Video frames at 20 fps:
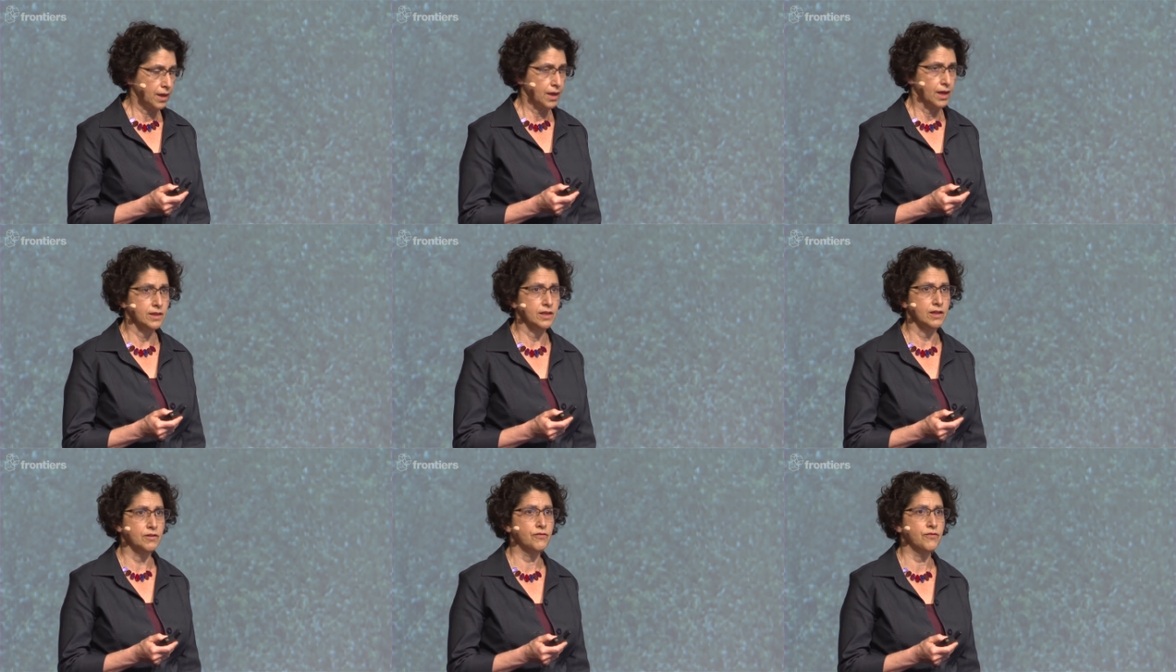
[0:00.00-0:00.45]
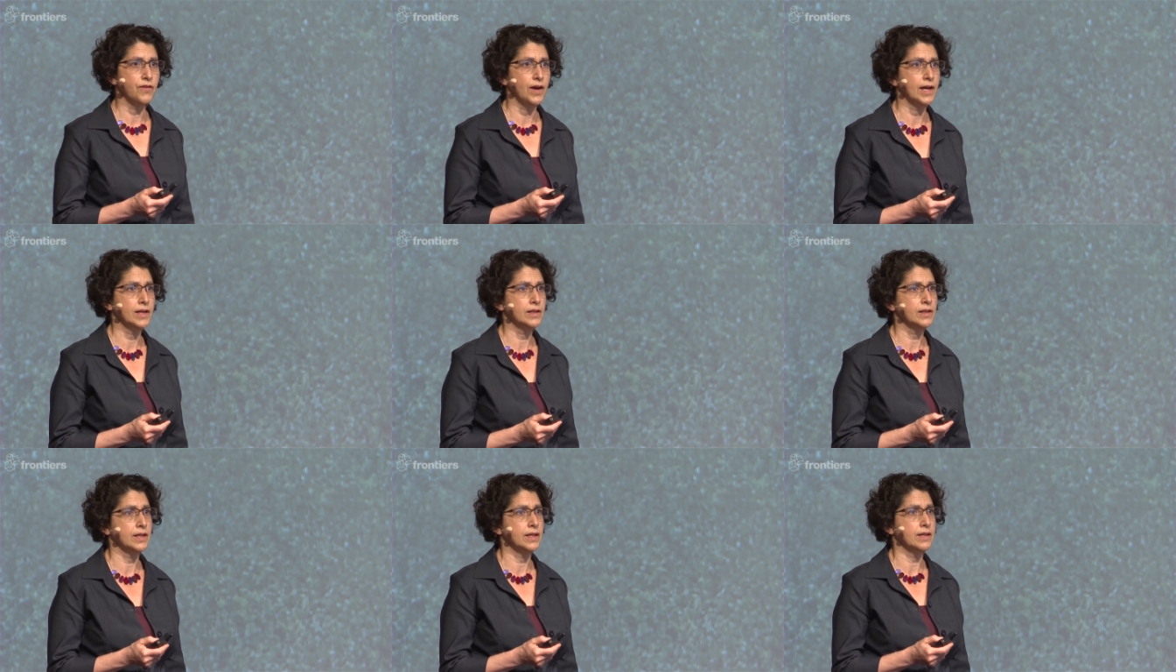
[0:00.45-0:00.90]
And then
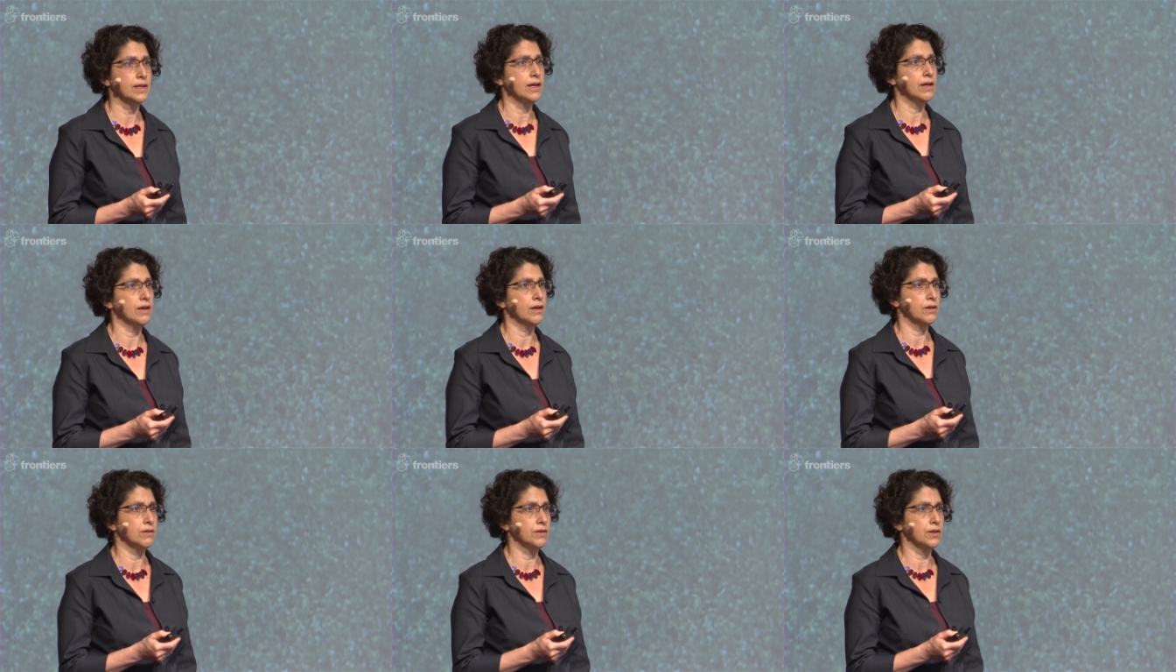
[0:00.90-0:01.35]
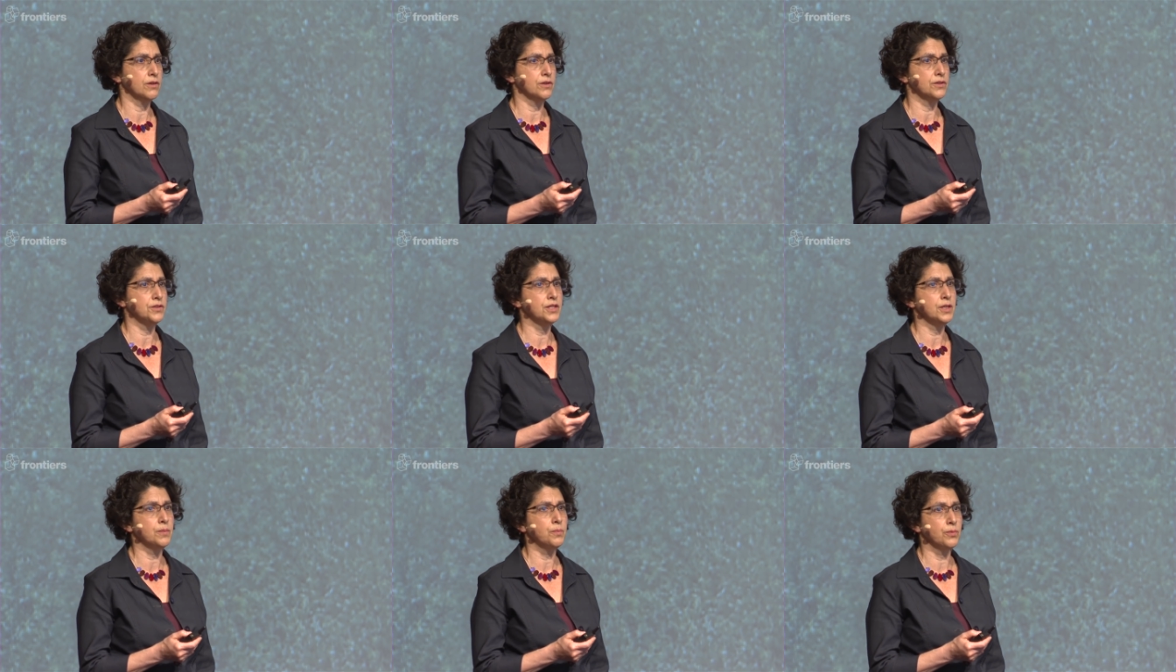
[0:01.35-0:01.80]
finally, they are, they're
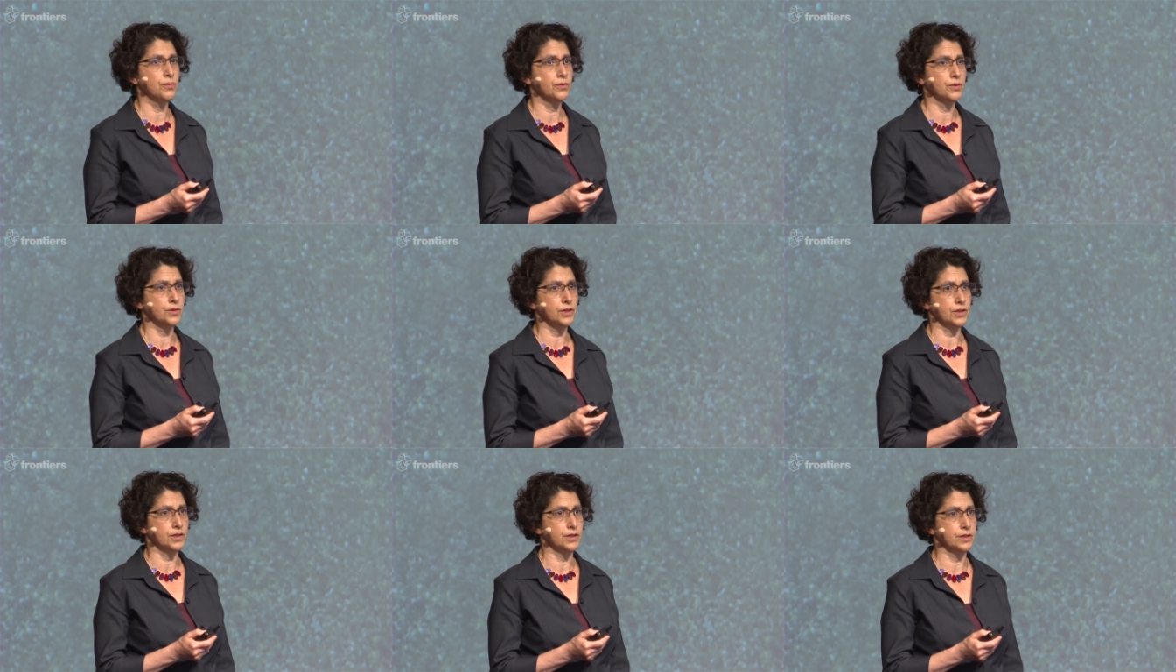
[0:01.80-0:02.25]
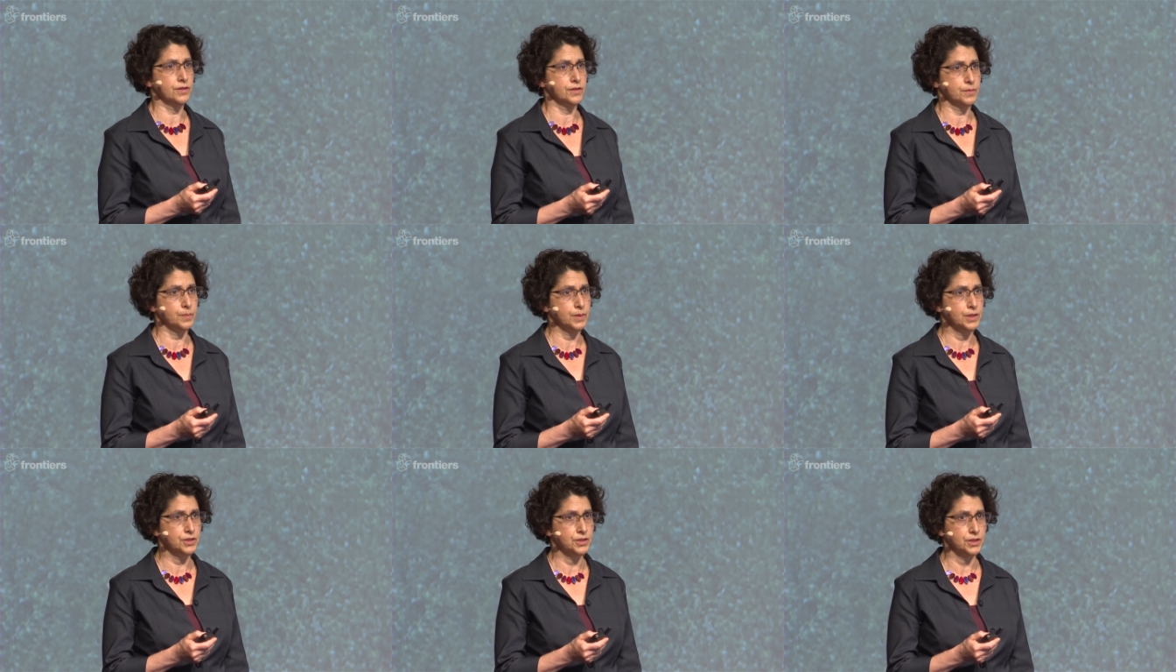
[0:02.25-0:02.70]
deep rooted
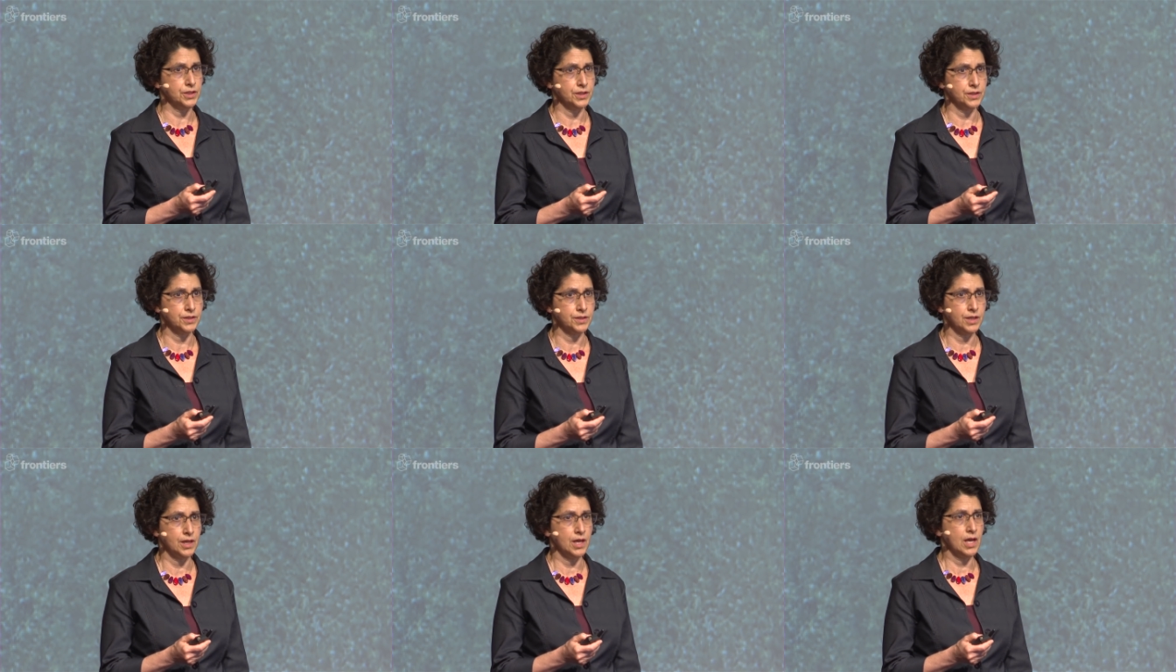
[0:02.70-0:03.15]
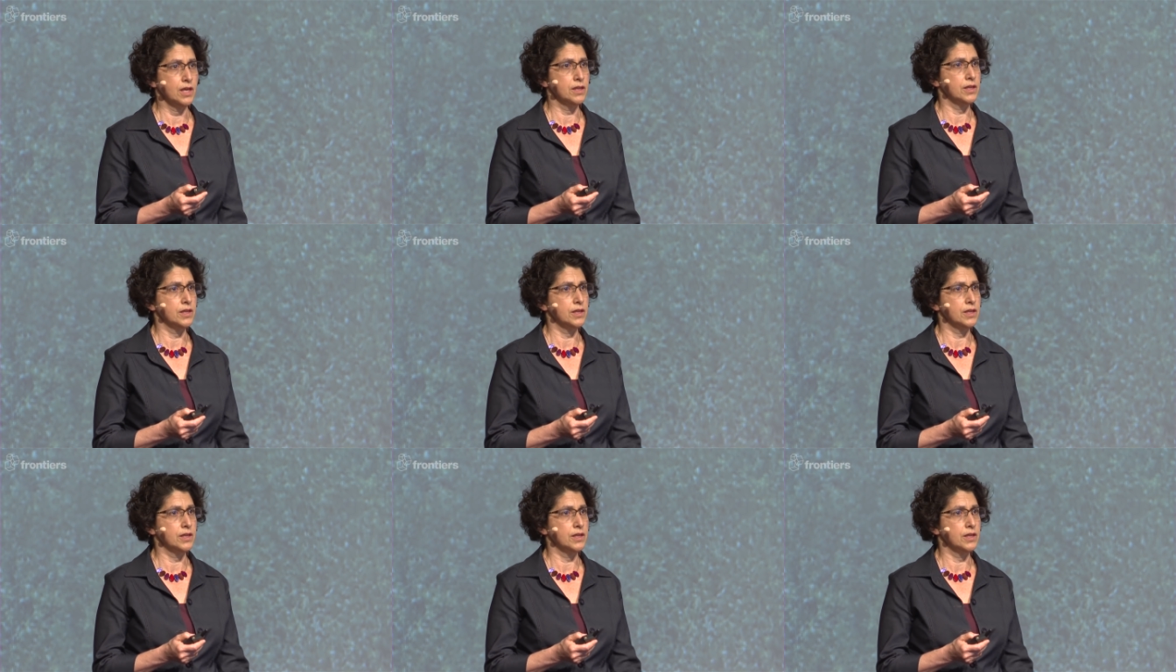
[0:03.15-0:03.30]
species